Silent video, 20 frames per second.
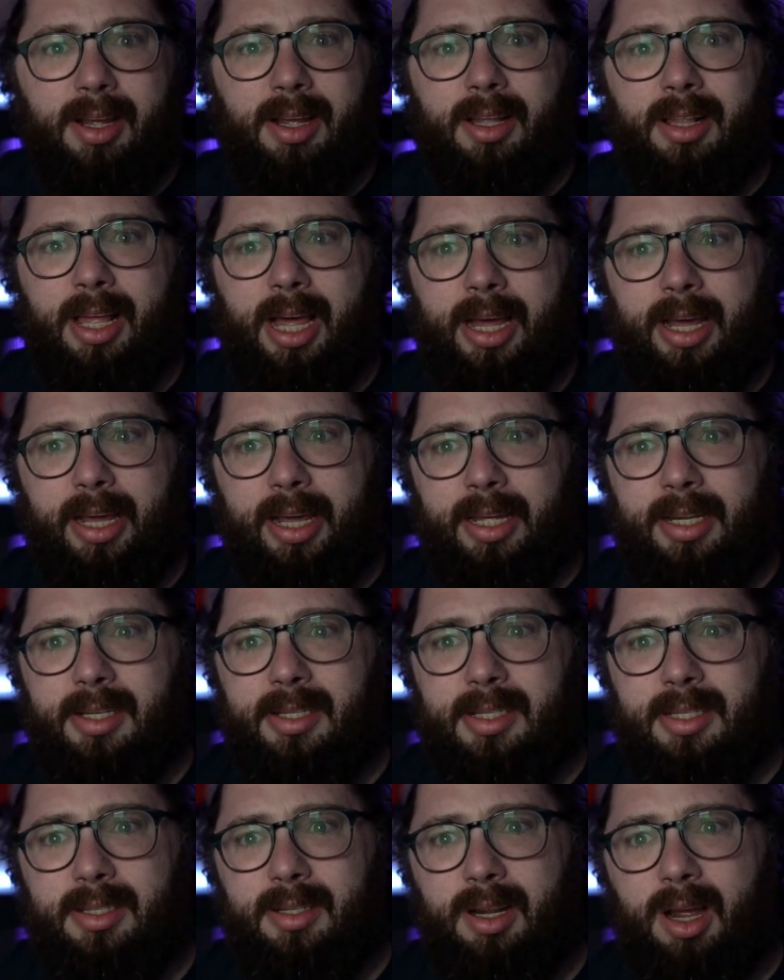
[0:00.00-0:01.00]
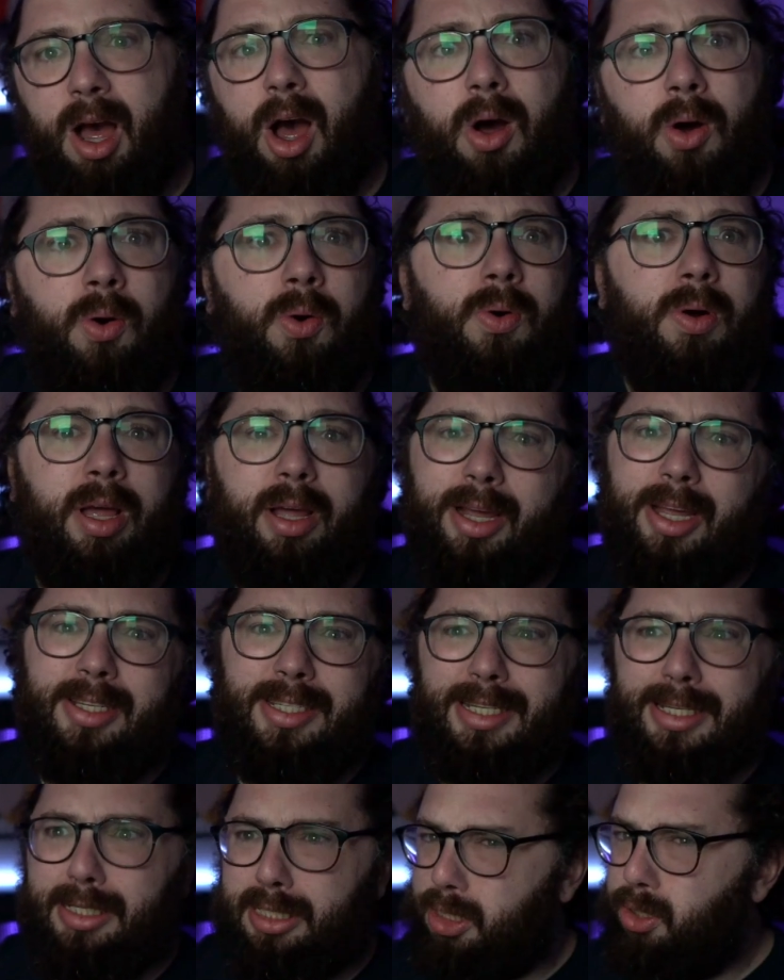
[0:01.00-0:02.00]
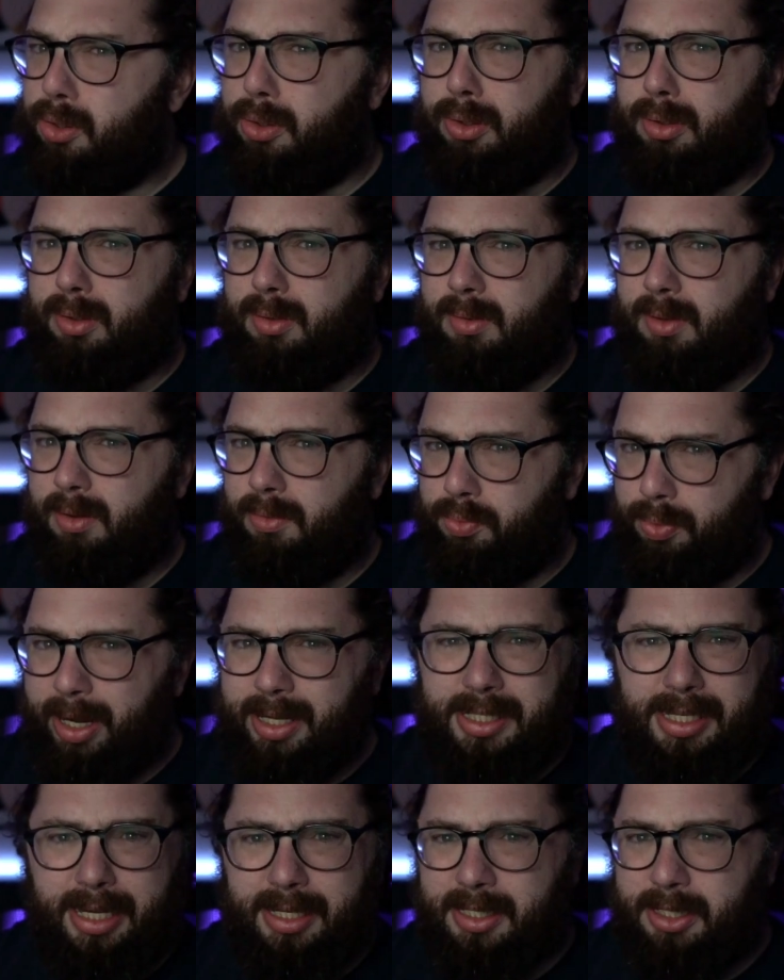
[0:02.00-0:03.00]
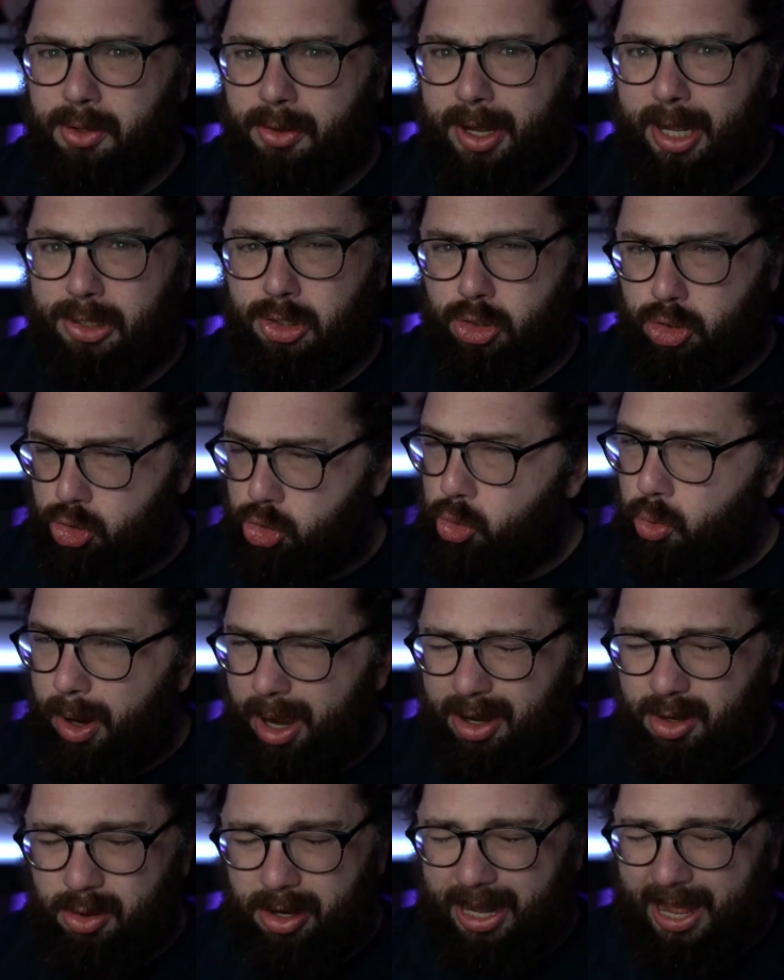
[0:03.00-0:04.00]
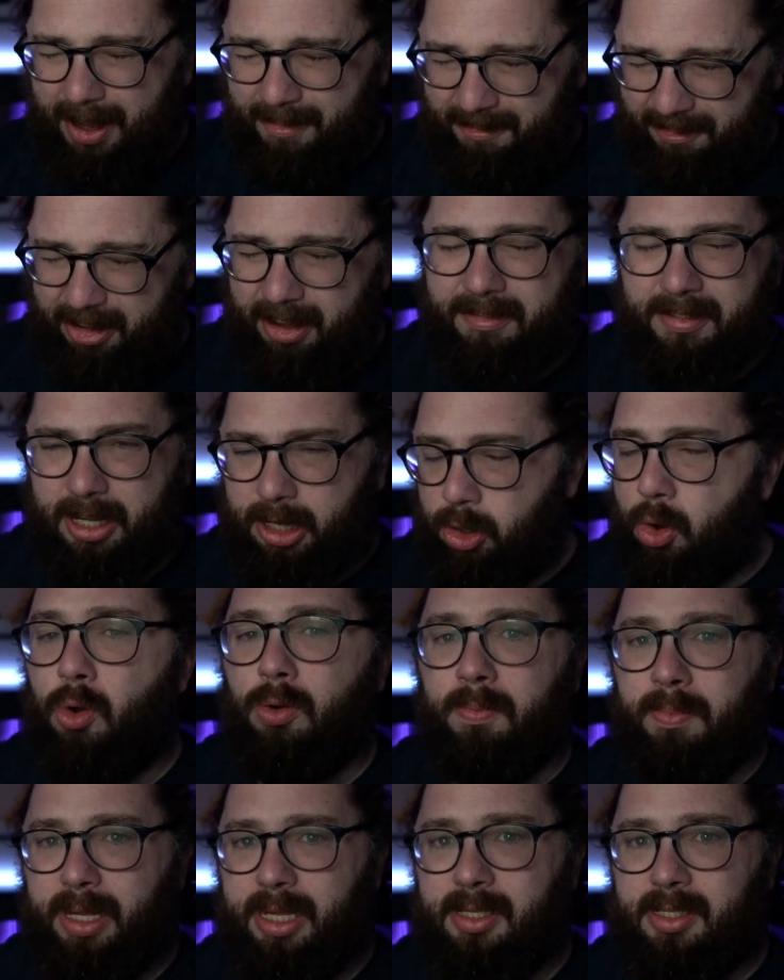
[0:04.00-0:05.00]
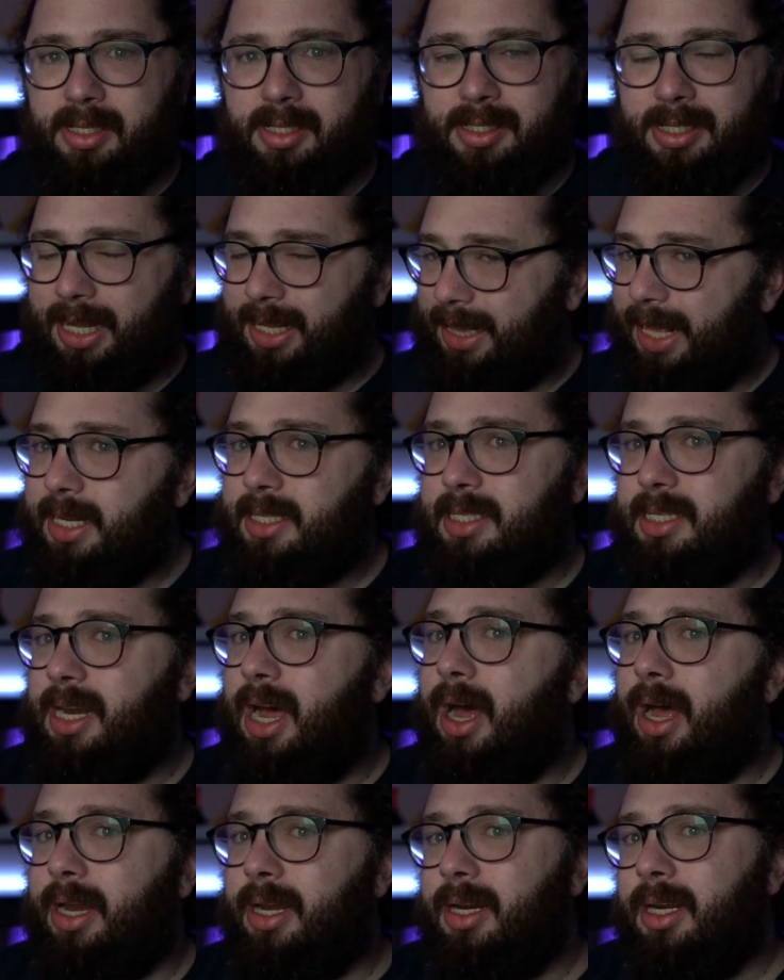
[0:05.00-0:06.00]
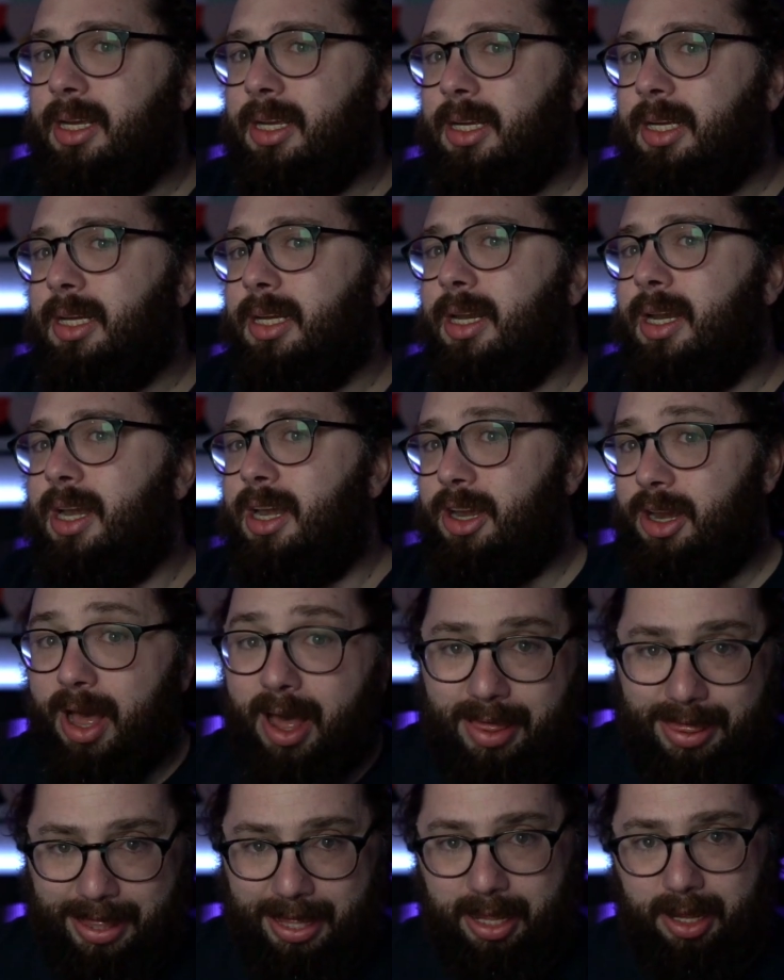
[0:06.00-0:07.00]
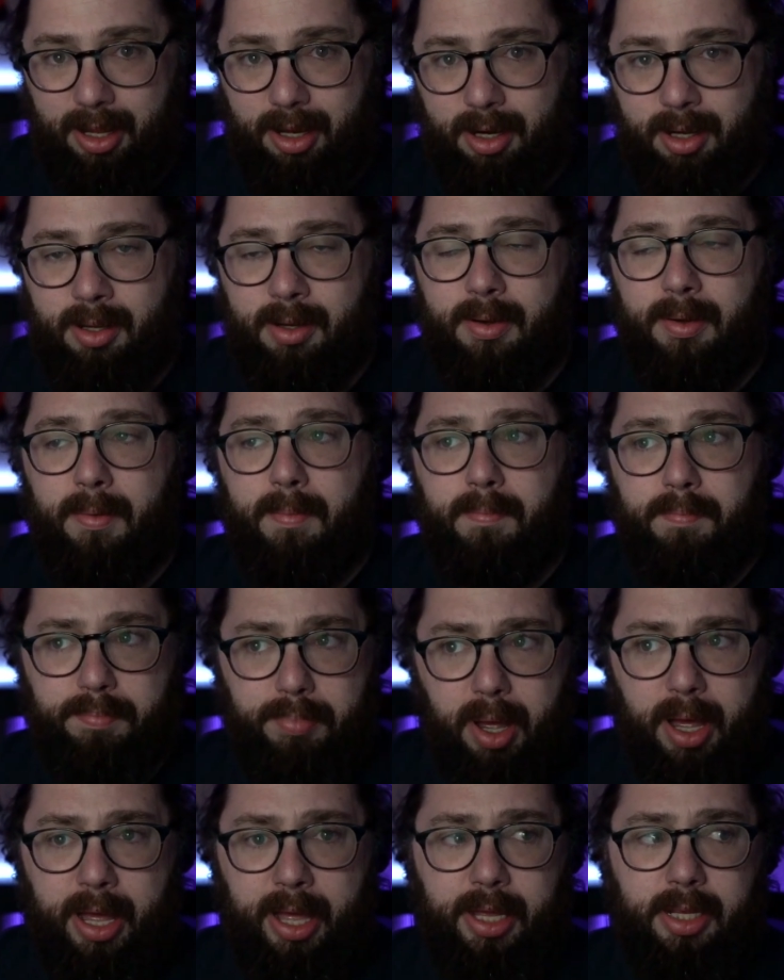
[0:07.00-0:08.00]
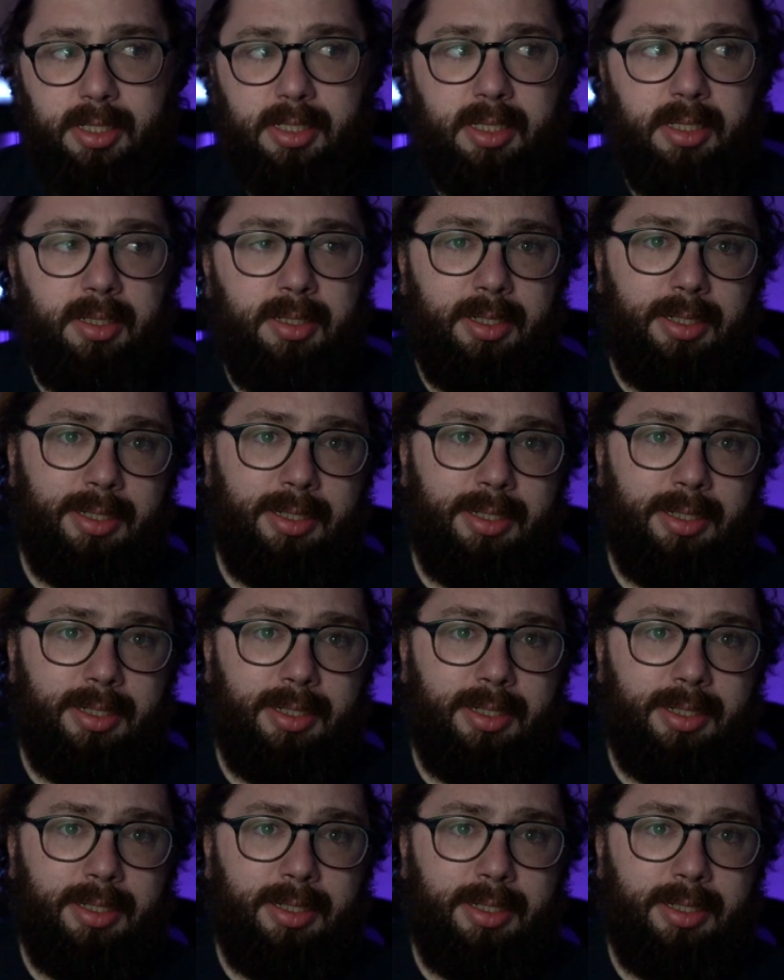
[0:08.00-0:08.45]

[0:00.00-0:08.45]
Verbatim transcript: Like, it's, oh, because it's still, Raise Dead still costs 250 gold pieces. Like, that's not nothing, but